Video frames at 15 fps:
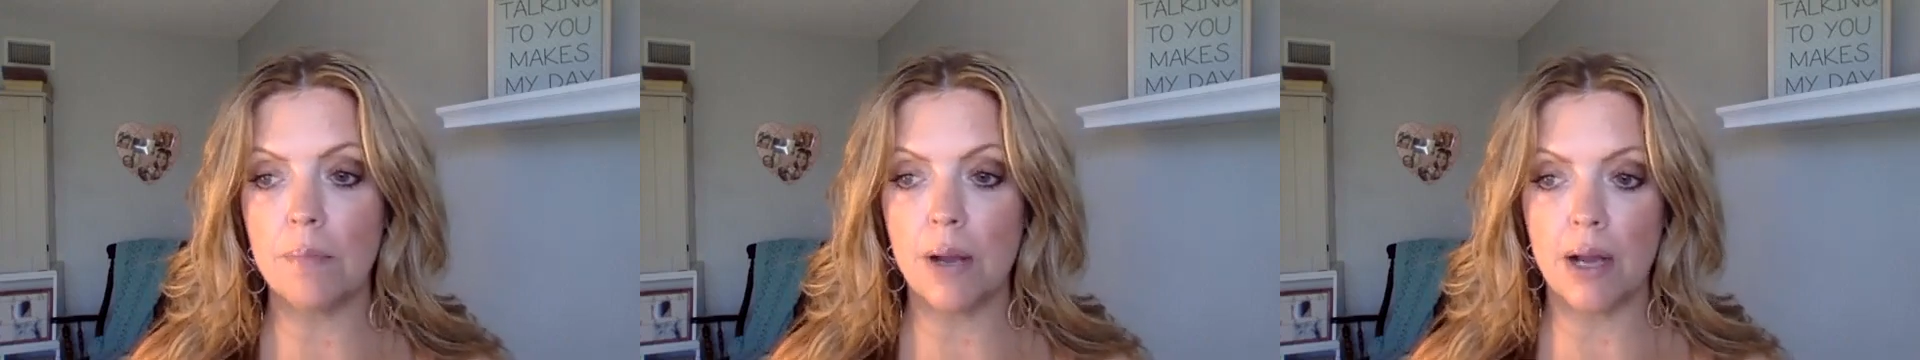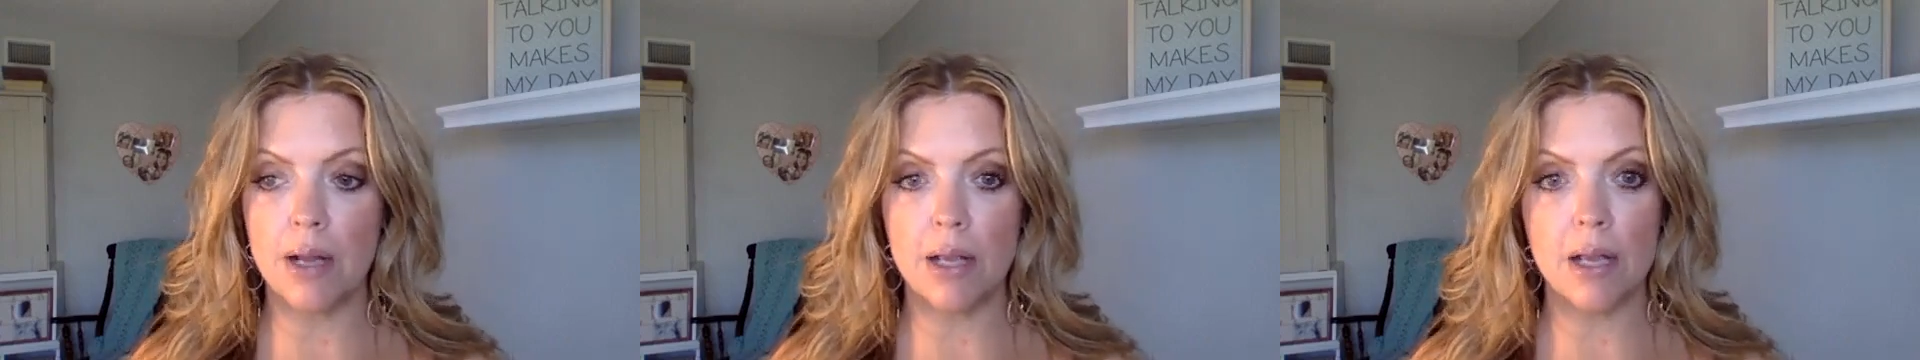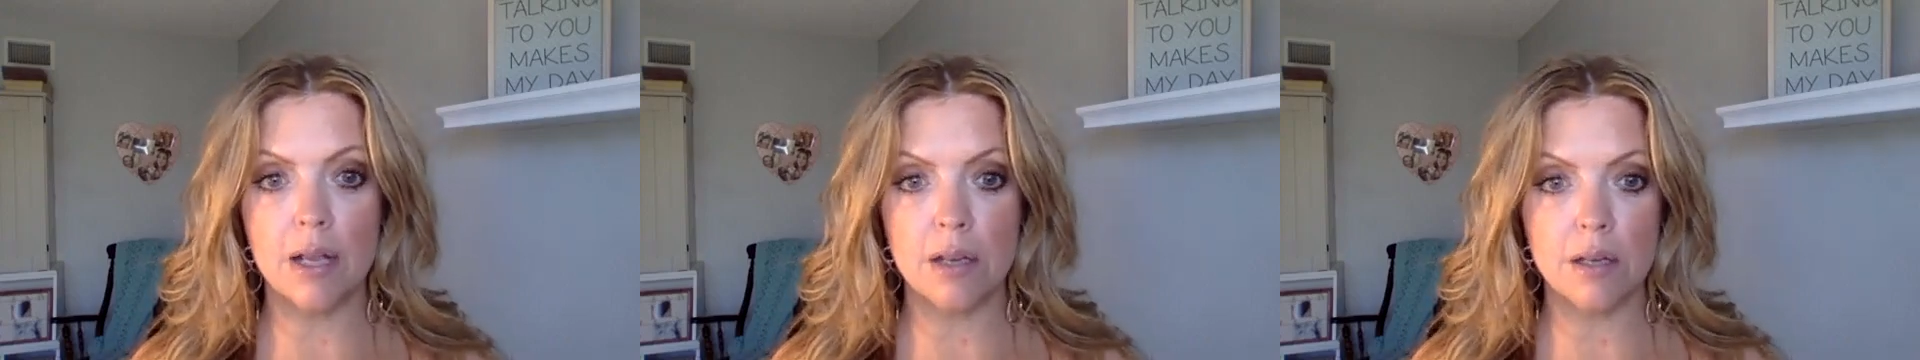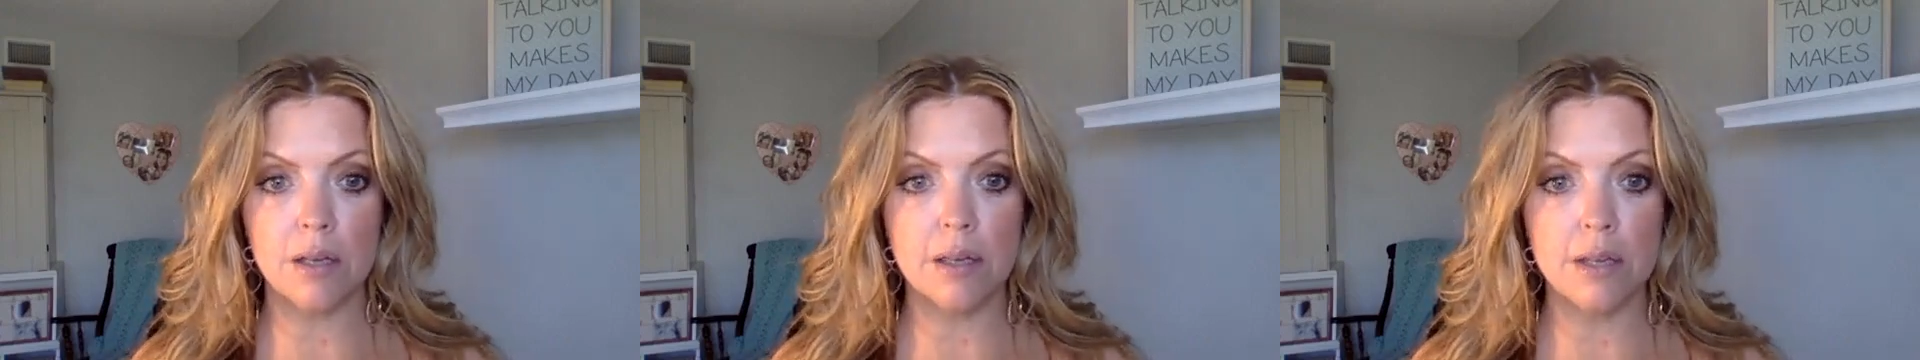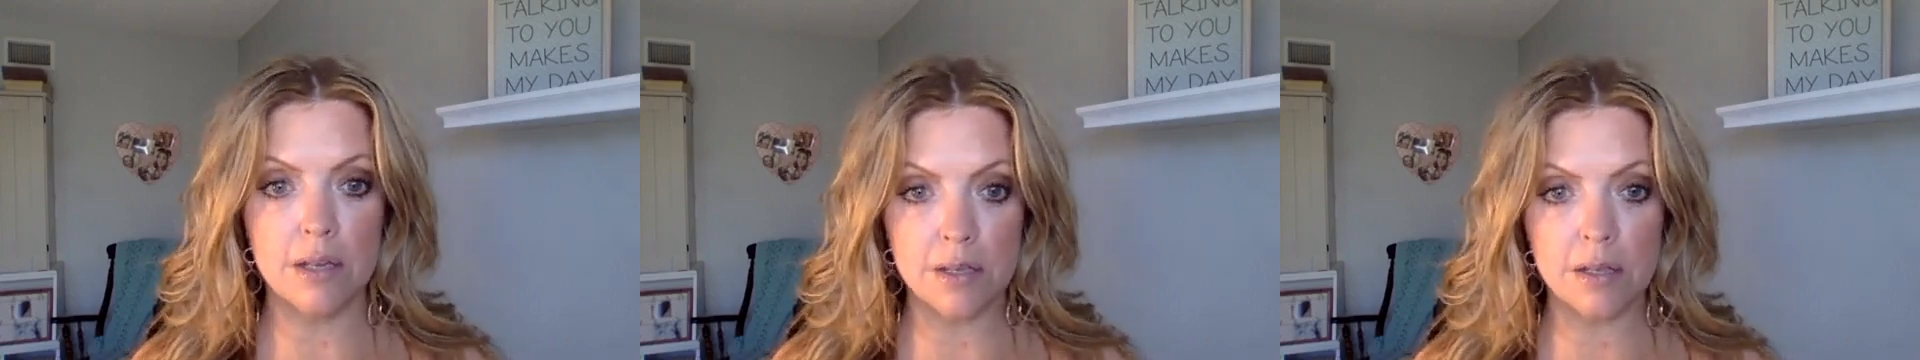But
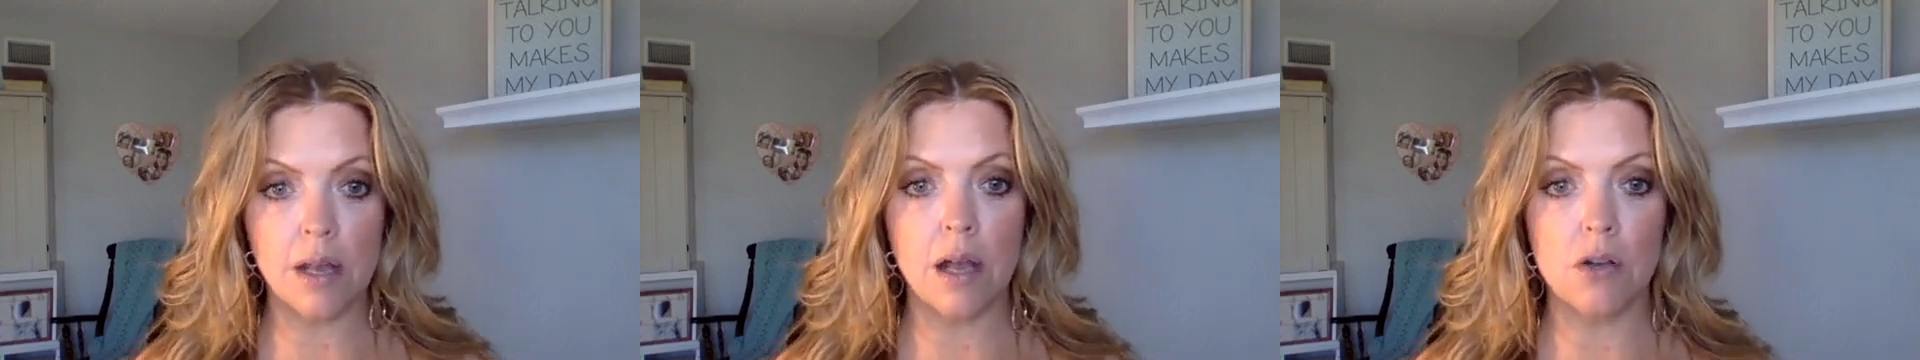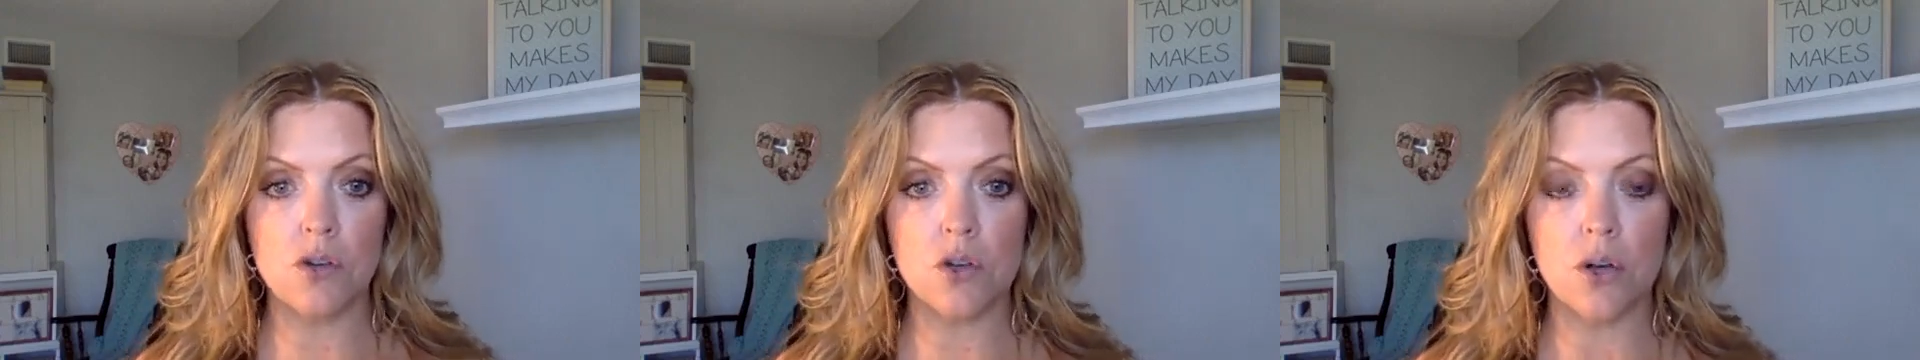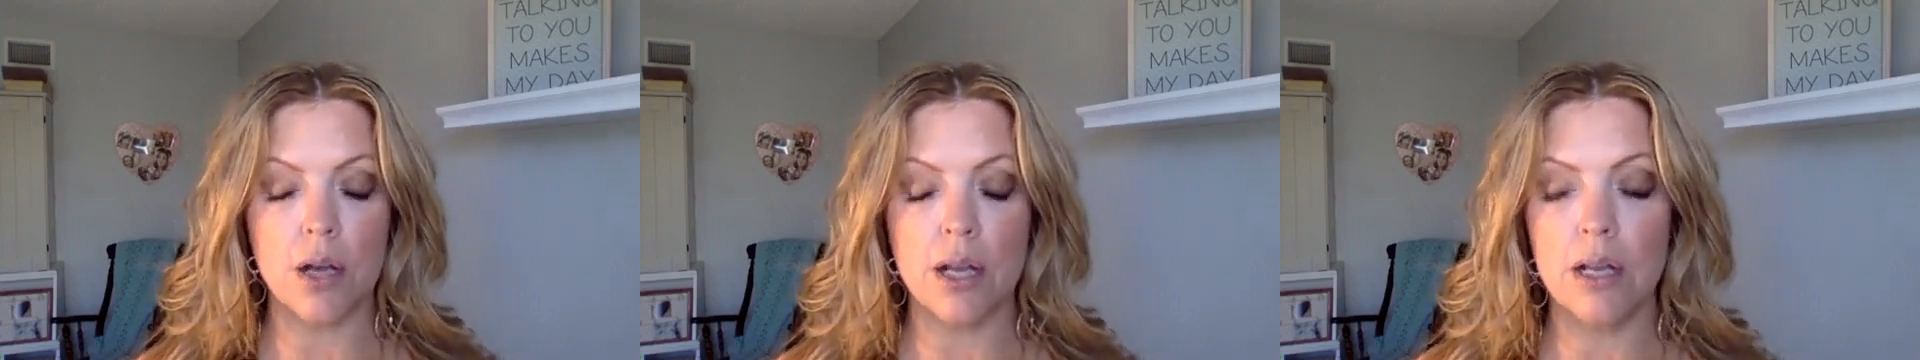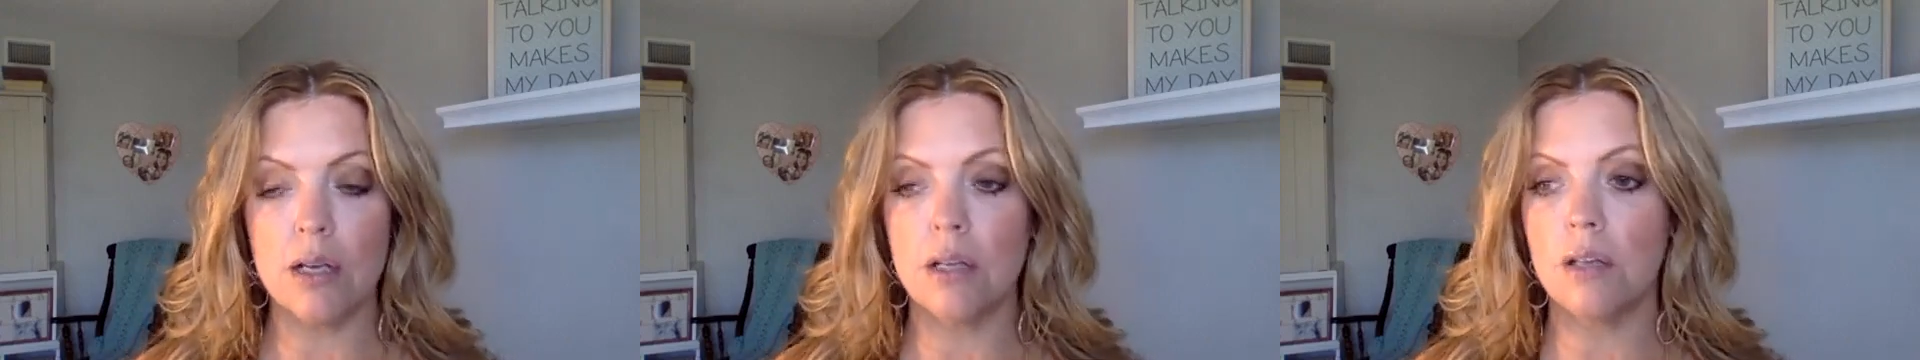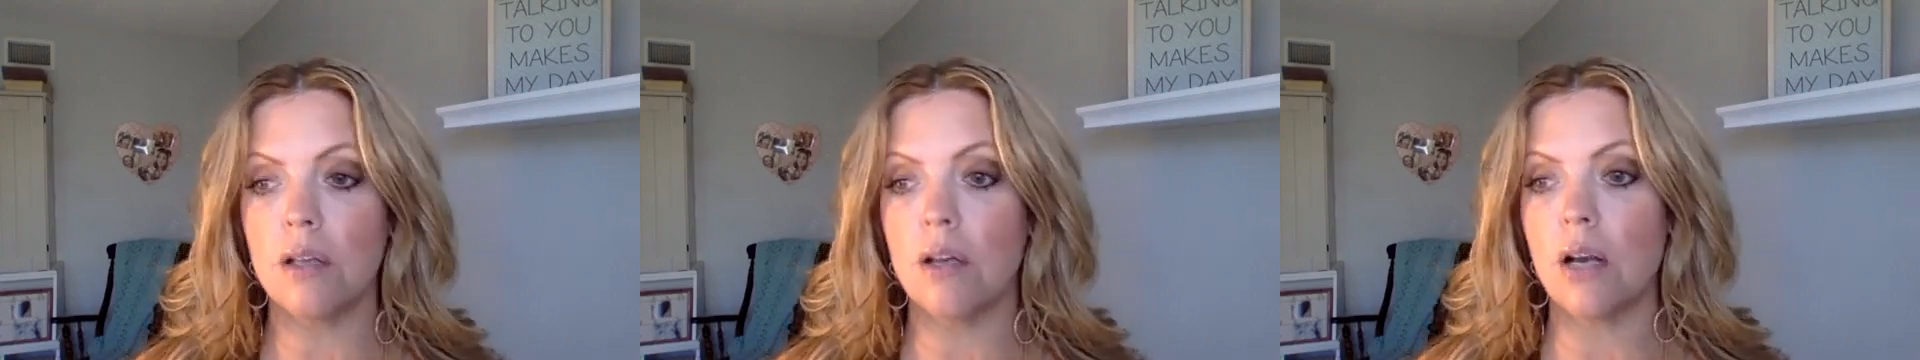in this country,
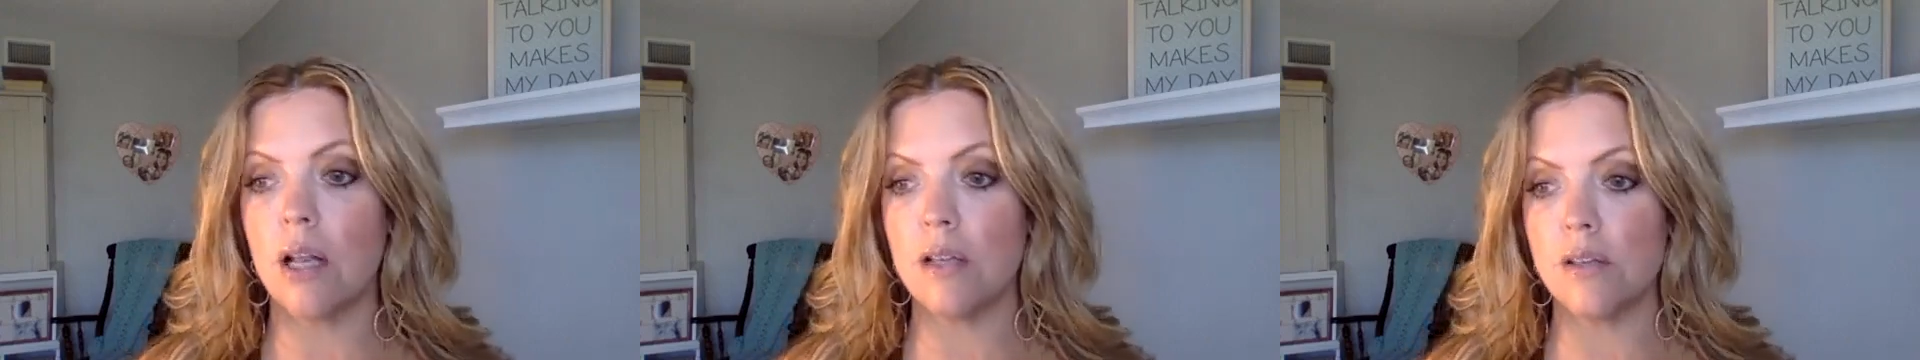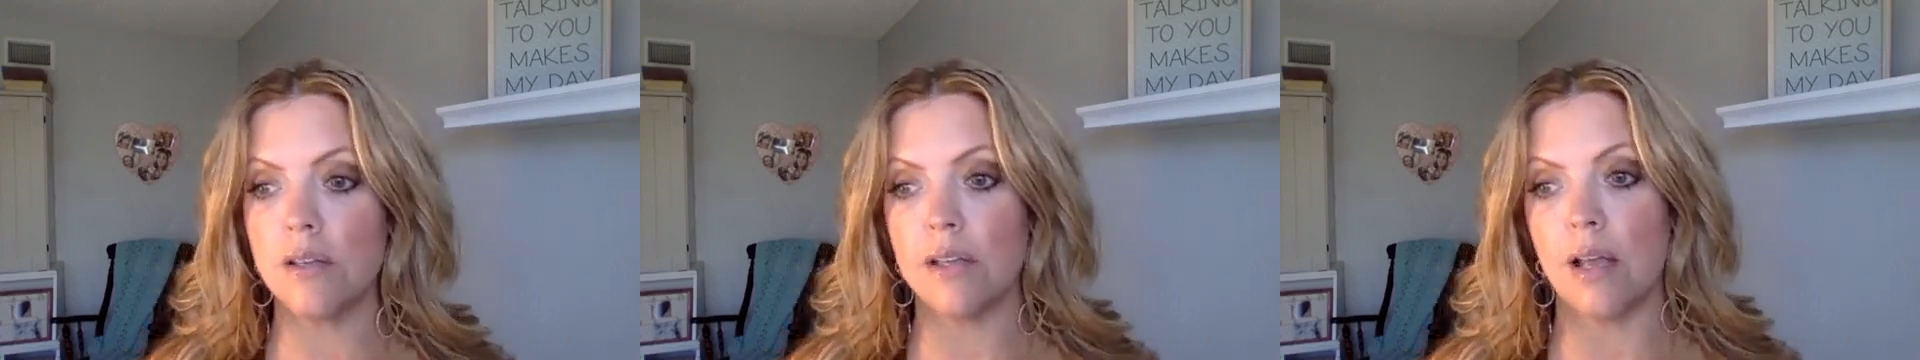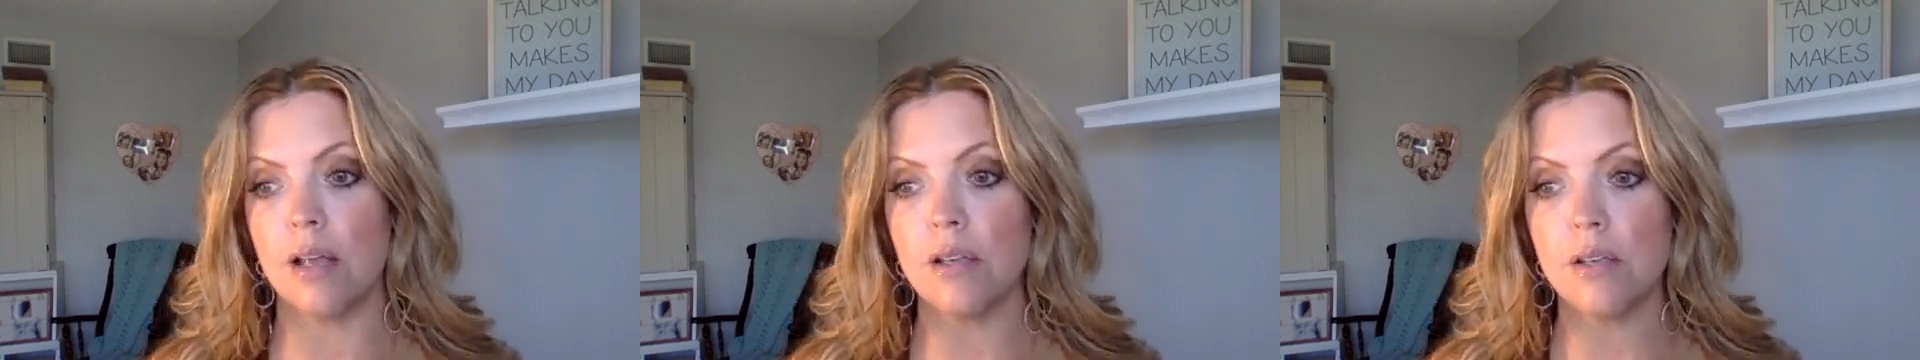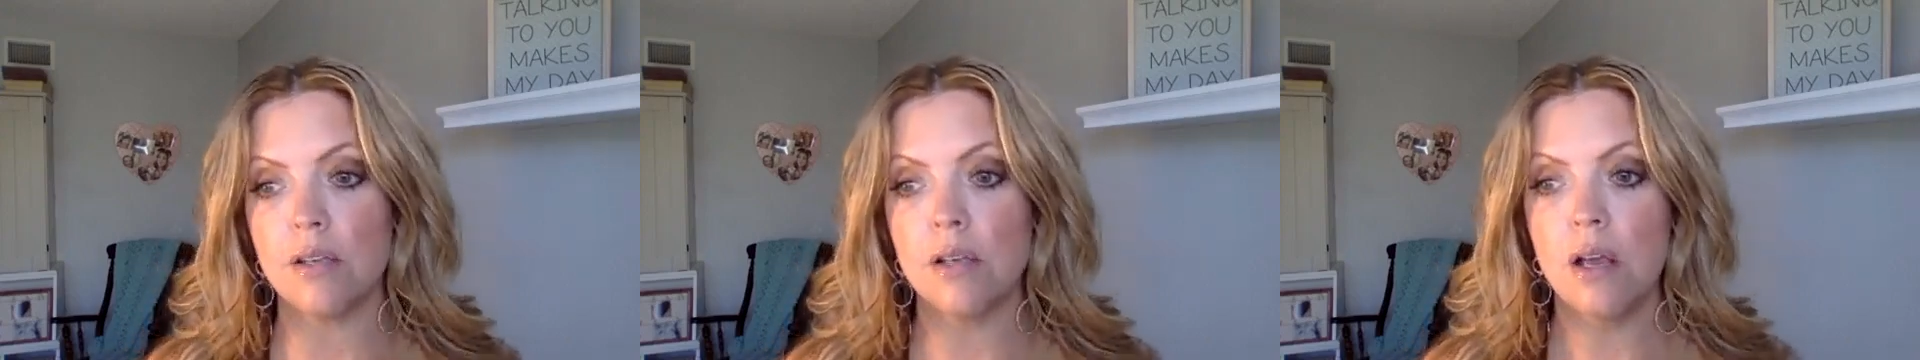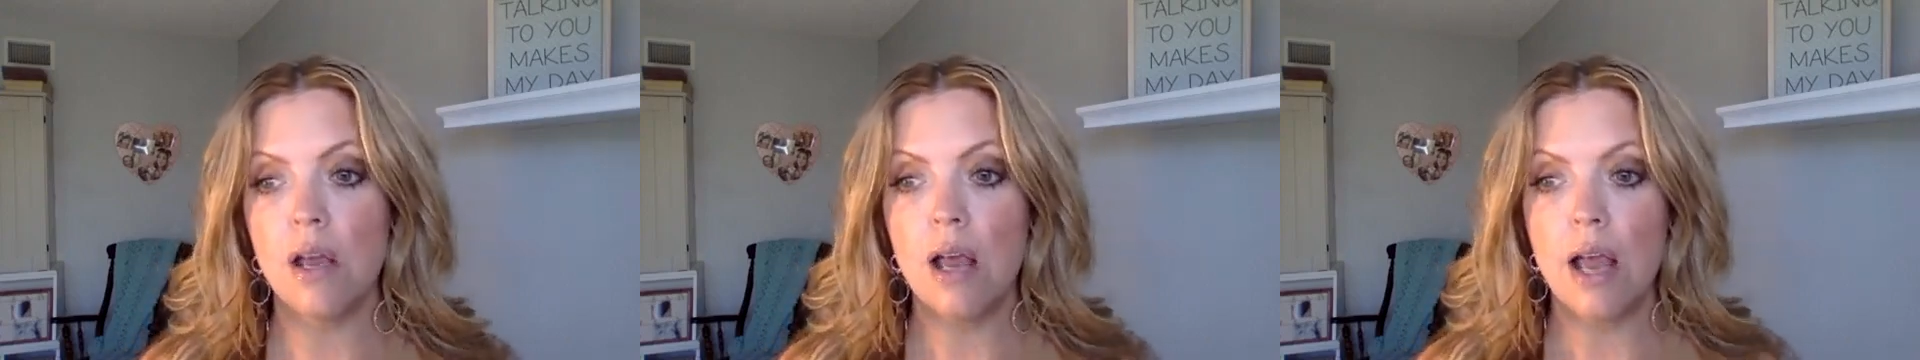in the United States,